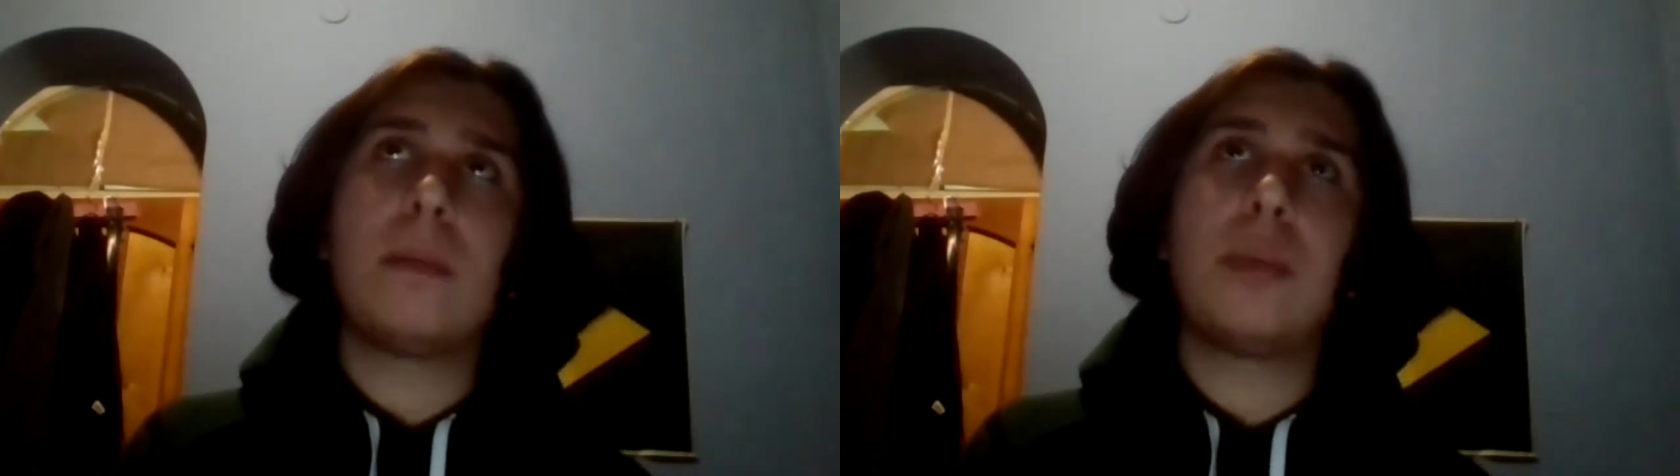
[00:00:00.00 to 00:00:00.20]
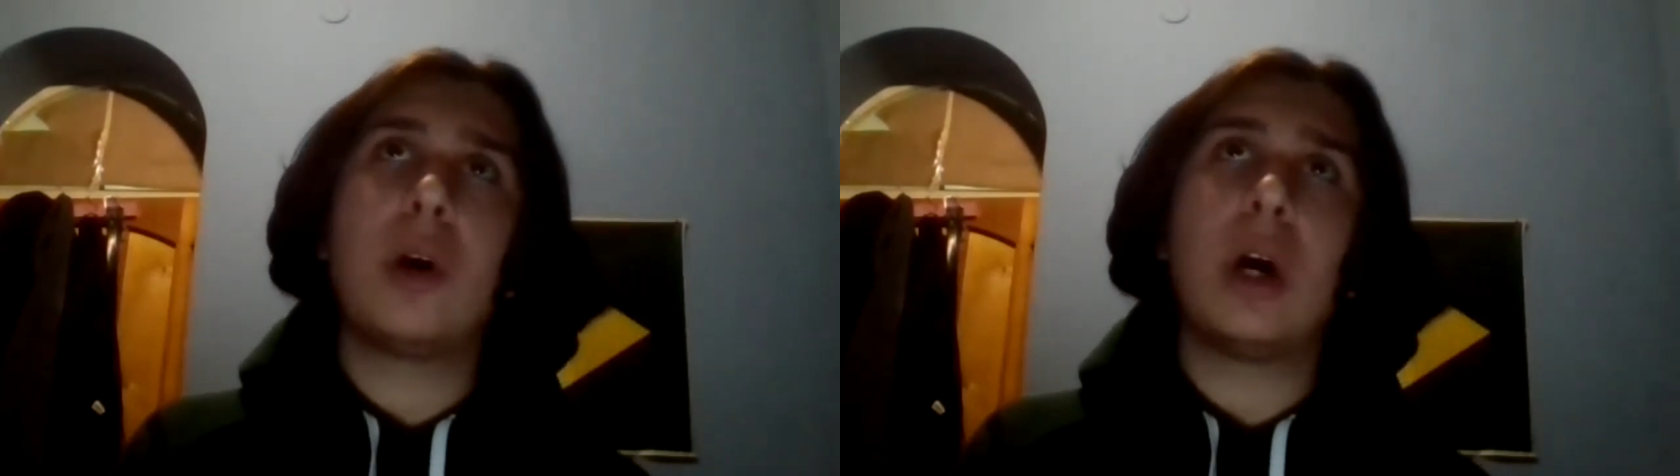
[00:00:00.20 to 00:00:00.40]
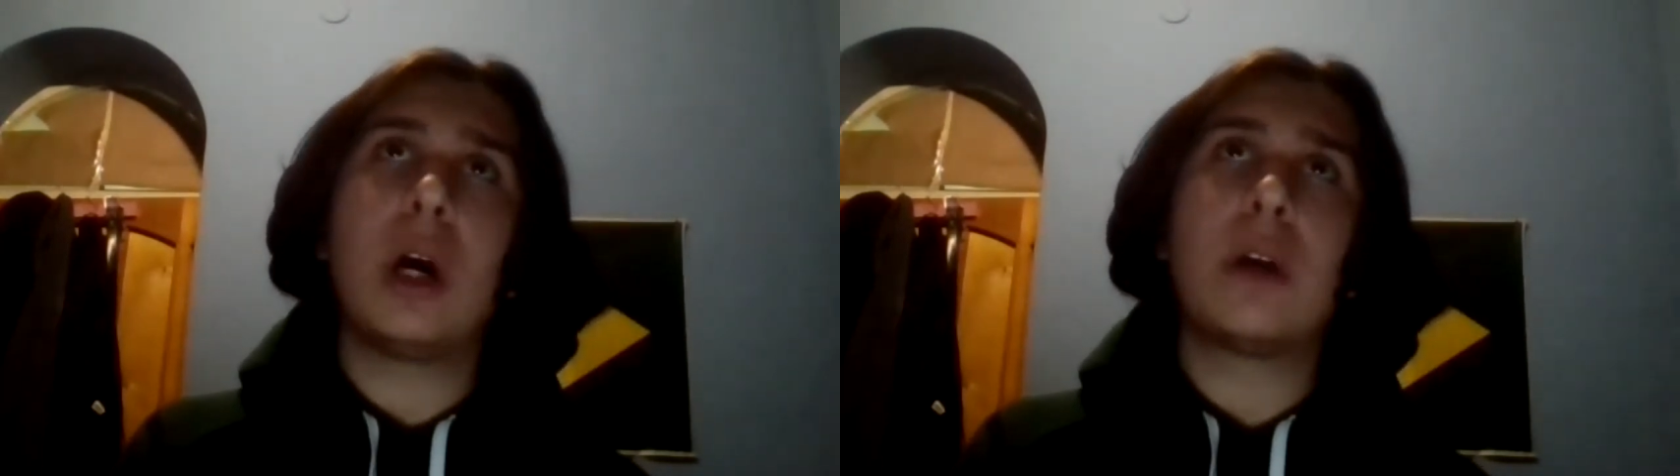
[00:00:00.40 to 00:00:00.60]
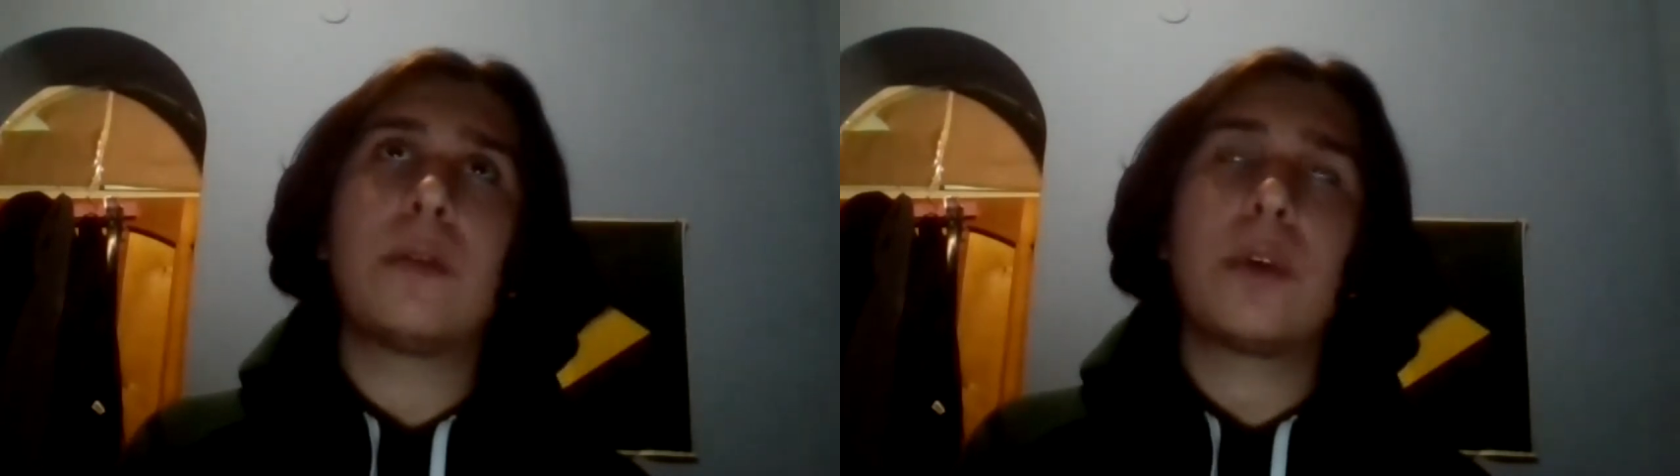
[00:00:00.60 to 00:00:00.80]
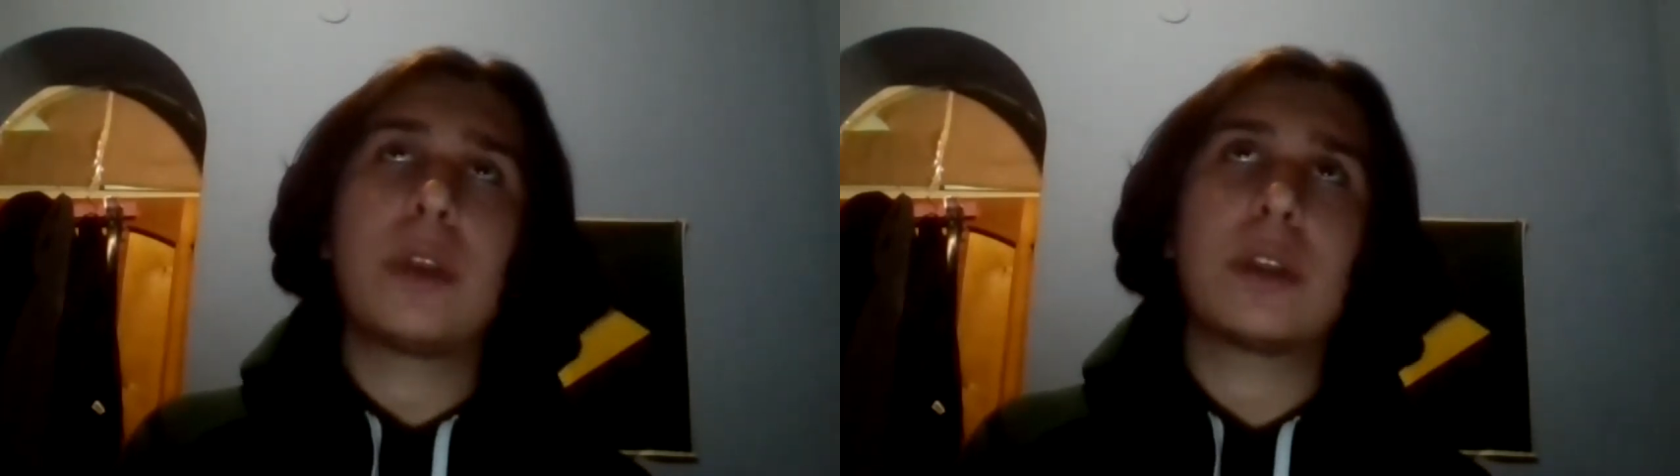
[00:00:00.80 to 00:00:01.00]
But
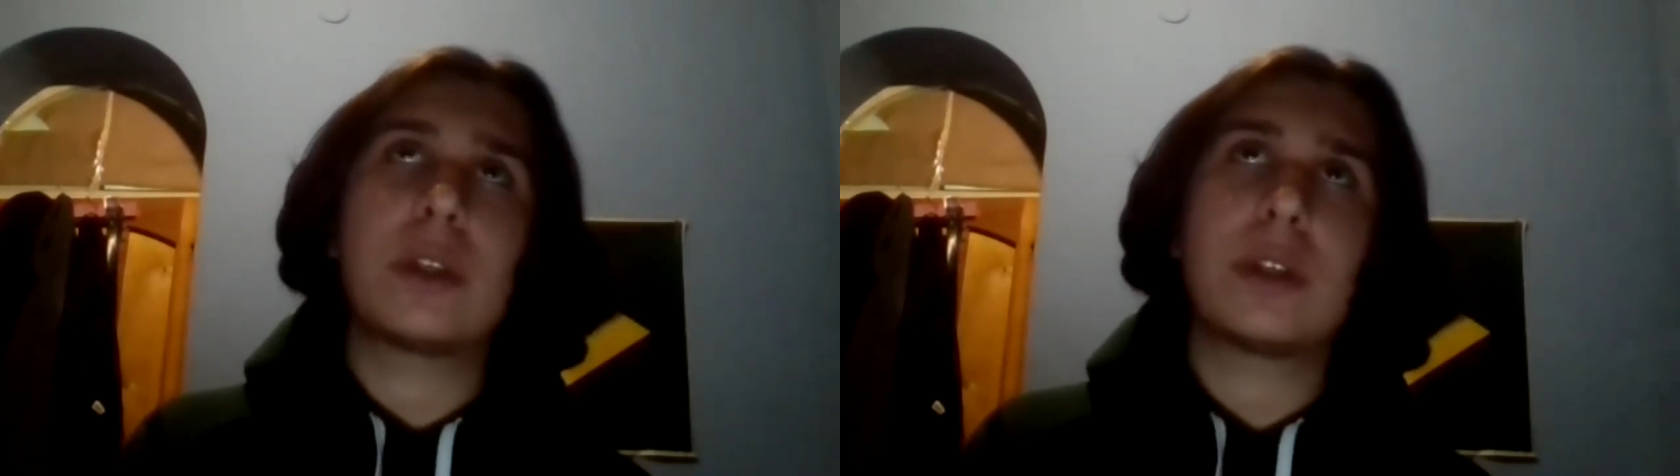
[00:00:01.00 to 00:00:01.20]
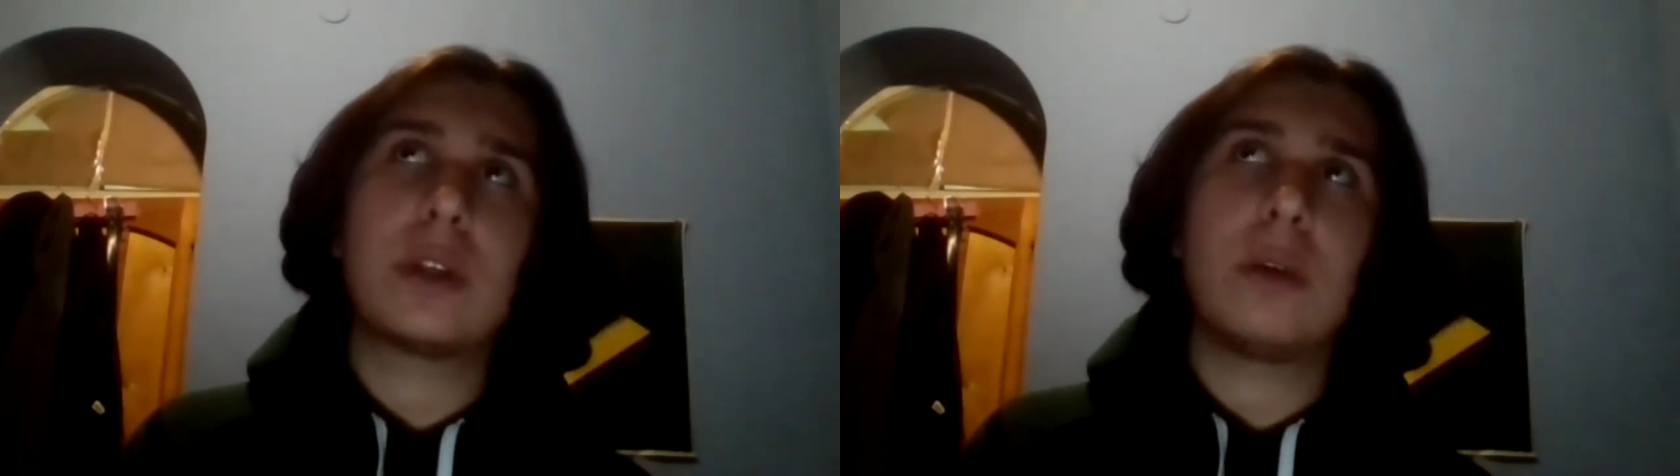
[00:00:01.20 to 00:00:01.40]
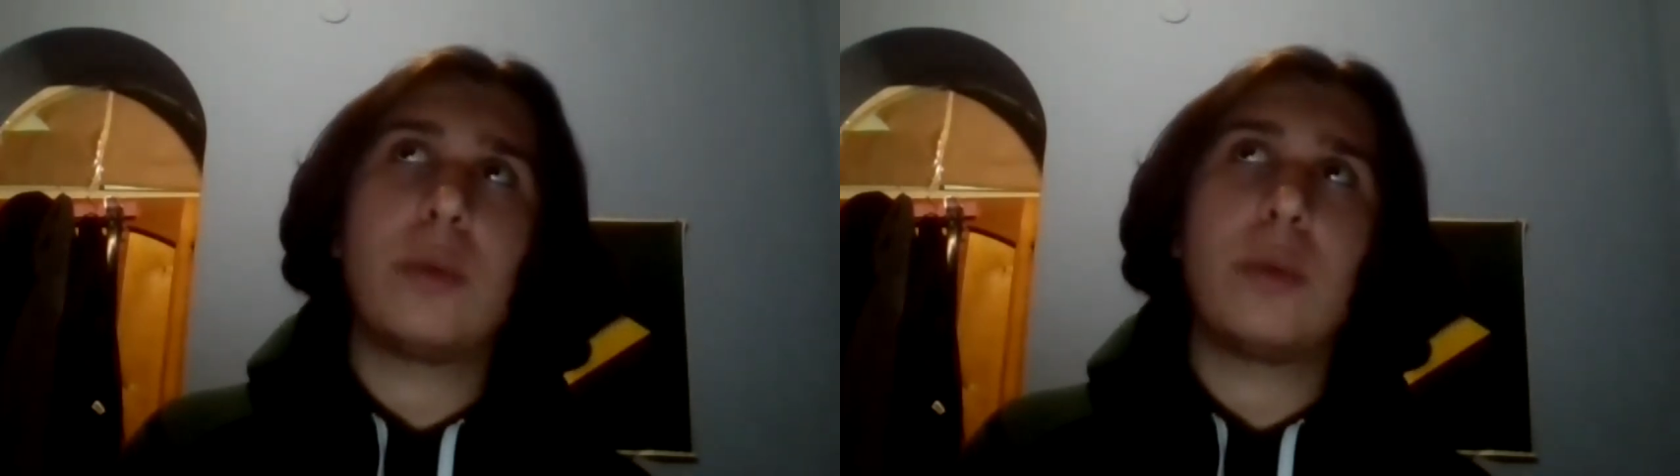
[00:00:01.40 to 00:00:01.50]
for this system,